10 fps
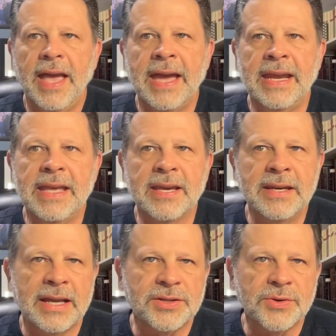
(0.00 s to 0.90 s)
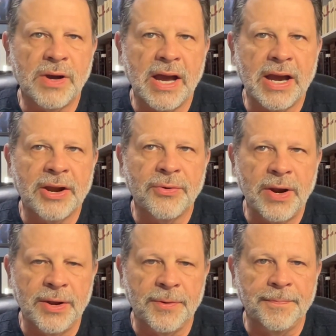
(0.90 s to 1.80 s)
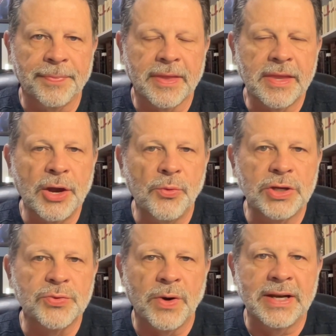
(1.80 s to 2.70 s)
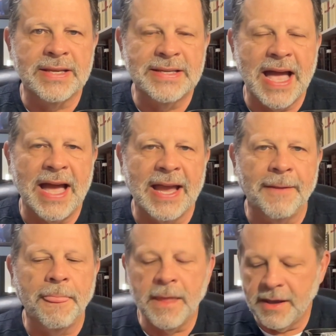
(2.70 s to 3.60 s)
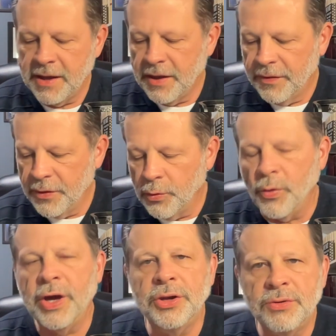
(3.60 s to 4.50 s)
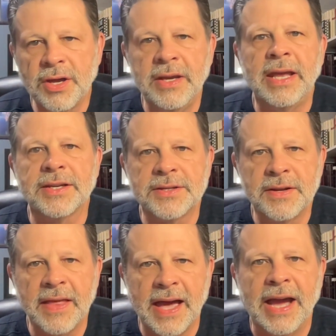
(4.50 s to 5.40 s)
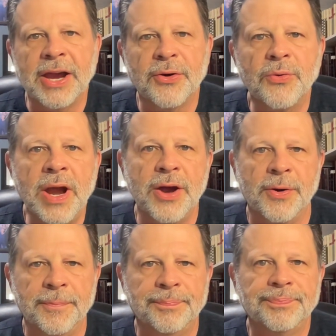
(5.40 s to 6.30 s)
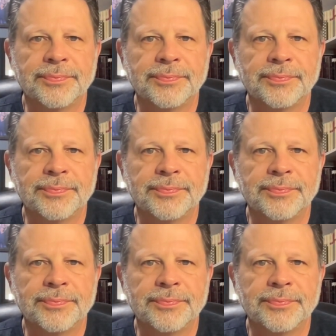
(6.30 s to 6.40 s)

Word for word: and he connects to a higher realm. Now, which one is dying? The one who connects to the higher realm.